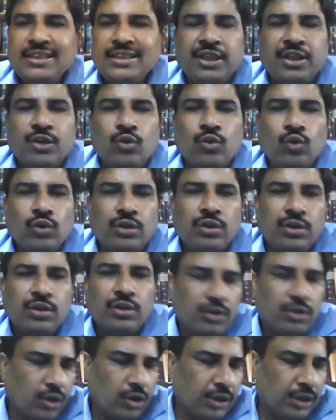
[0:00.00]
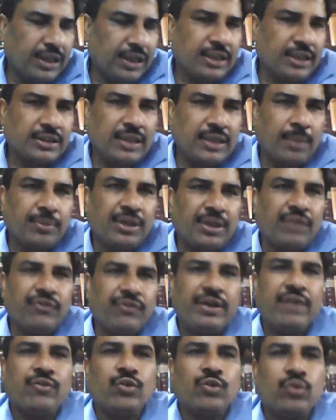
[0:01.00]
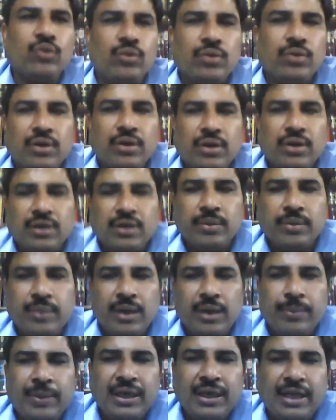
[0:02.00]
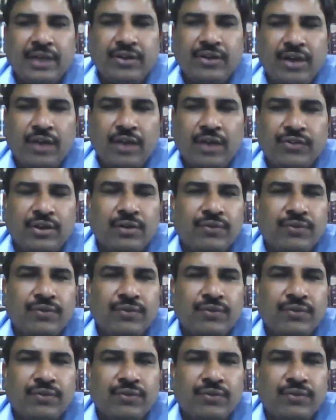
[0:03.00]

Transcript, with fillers: in the court, or there is something we have to build on ourselves?